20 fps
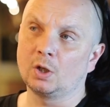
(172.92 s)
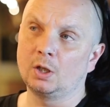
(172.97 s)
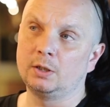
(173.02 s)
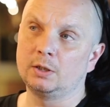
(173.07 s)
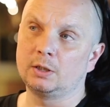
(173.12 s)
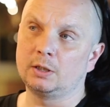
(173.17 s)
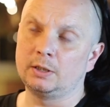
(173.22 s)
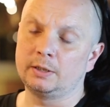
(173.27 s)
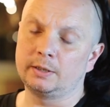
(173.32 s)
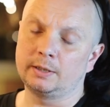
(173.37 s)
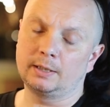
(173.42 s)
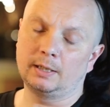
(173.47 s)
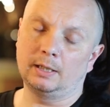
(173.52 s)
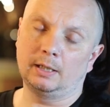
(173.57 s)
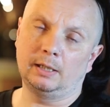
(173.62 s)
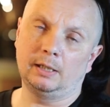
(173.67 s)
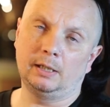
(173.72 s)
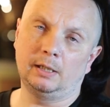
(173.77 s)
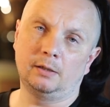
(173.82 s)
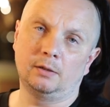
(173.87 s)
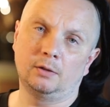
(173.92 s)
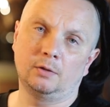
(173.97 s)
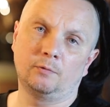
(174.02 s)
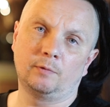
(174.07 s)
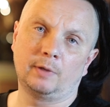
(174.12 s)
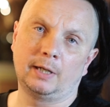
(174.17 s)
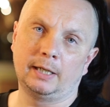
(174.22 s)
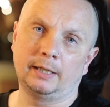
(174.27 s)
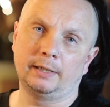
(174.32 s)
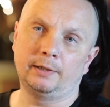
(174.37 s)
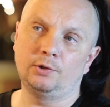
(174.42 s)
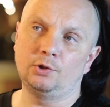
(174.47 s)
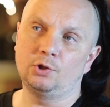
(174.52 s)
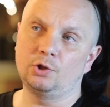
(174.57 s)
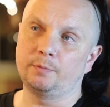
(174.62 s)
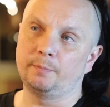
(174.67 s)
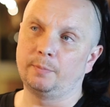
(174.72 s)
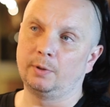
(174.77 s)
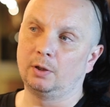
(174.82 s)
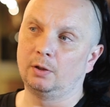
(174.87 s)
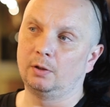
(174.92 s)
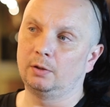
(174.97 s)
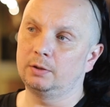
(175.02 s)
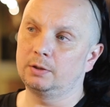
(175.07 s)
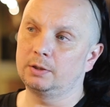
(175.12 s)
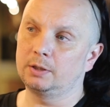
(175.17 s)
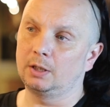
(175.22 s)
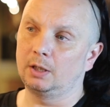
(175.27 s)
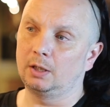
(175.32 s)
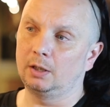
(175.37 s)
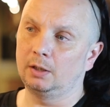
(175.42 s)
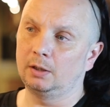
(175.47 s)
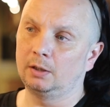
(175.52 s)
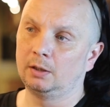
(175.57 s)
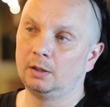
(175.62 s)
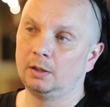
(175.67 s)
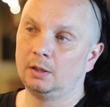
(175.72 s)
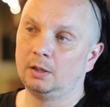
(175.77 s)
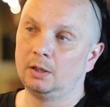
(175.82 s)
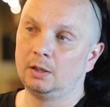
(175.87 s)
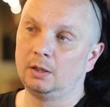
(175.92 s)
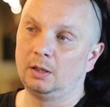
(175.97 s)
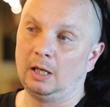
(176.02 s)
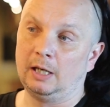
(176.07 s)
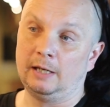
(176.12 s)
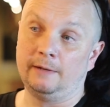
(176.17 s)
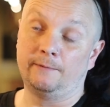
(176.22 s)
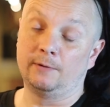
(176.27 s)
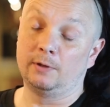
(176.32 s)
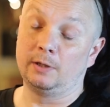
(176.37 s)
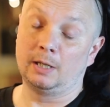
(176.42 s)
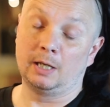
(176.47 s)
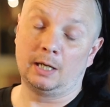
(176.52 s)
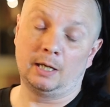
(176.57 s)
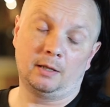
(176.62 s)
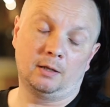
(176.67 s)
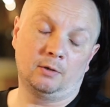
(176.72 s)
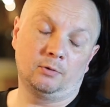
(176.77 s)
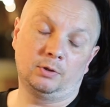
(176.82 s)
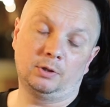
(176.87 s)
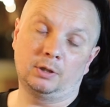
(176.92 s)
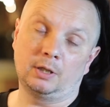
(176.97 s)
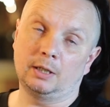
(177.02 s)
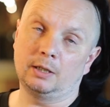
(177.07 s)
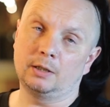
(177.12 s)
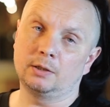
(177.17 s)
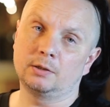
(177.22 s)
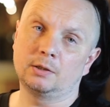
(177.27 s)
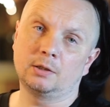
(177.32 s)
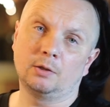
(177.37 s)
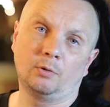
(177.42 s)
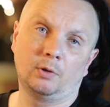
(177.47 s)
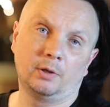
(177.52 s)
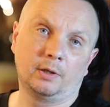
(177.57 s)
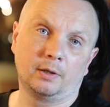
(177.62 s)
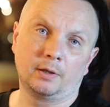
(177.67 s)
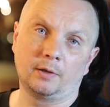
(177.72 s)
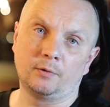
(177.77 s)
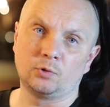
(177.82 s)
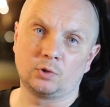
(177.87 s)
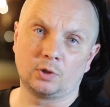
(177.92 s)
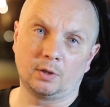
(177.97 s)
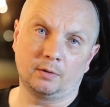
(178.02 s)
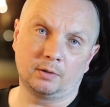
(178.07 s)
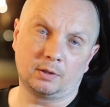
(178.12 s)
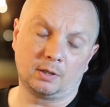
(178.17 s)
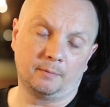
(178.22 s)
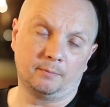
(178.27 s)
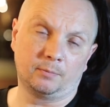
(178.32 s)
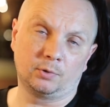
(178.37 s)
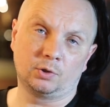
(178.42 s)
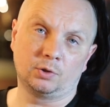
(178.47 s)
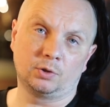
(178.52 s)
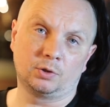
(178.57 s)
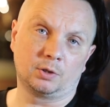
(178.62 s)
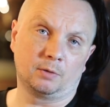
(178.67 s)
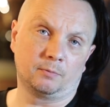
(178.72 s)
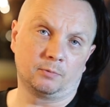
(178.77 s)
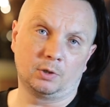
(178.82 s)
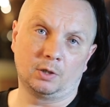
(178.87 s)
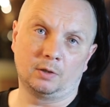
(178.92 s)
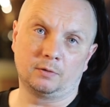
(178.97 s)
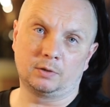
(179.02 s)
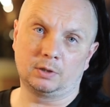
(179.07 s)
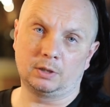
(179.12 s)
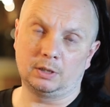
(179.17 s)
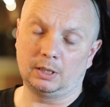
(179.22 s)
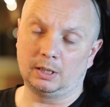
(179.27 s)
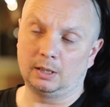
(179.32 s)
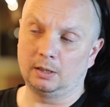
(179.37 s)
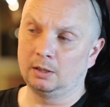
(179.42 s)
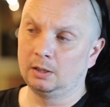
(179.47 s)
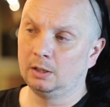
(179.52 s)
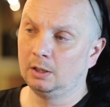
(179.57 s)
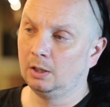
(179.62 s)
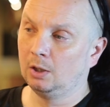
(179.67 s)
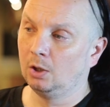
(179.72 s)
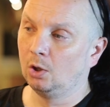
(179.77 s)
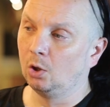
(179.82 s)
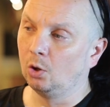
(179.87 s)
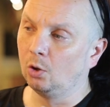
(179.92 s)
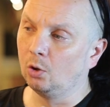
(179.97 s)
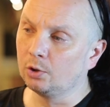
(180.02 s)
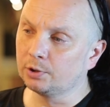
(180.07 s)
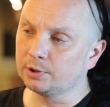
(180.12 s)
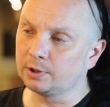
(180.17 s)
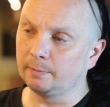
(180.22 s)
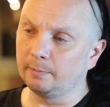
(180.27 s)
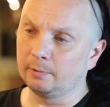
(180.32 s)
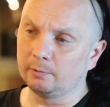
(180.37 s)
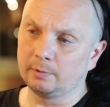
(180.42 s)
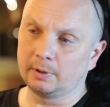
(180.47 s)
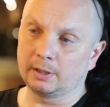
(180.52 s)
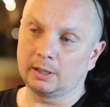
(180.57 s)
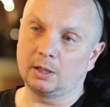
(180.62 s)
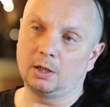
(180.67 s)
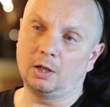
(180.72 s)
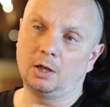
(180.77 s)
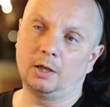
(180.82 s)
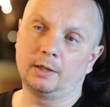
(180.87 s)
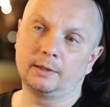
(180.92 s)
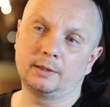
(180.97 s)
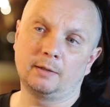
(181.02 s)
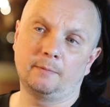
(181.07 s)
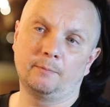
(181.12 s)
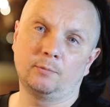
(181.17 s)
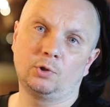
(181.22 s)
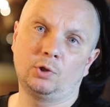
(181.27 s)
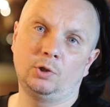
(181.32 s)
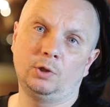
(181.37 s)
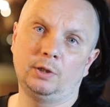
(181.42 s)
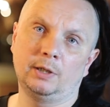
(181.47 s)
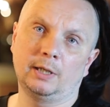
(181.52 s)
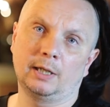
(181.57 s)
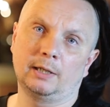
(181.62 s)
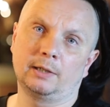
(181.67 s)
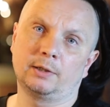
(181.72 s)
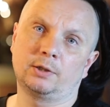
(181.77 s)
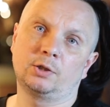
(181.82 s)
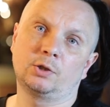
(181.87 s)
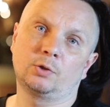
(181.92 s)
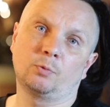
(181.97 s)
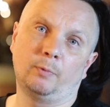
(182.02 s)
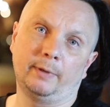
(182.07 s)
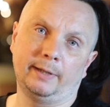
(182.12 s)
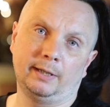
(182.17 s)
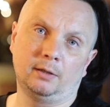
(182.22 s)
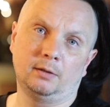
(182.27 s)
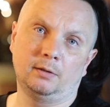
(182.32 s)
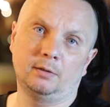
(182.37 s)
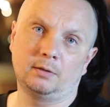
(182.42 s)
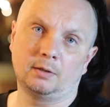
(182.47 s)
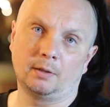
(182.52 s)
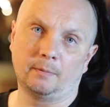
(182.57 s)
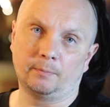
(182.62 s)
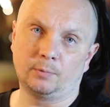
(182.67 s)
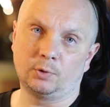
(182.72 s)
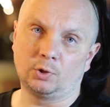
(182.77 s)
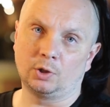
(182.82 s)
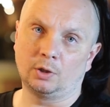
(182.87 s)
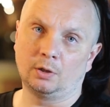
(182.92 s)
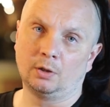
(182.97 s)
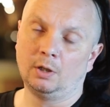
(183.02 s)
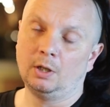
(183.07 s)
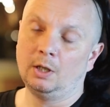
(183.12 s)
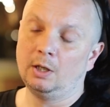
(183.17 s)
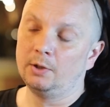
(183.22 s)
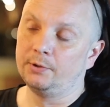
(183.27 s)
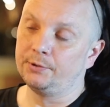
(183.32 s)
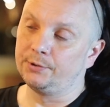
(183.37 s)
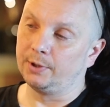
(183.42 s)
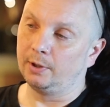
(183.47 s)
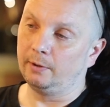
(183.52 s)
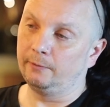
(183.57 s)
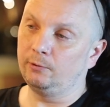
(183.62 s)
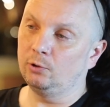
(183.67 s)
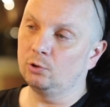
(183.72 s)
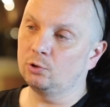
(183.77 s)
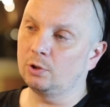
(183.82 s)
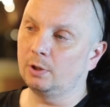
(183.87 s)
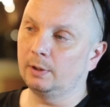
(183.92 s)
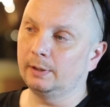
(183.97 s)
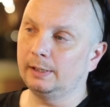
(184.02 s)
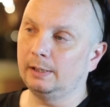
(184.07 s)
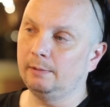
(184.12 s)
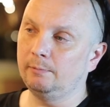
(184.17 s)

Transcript: and easterly in the range, but even there they can still hit those temperatures sometimes of the year. Also, by running at higher temperature, you get less swing in the temperature. So if you're trying to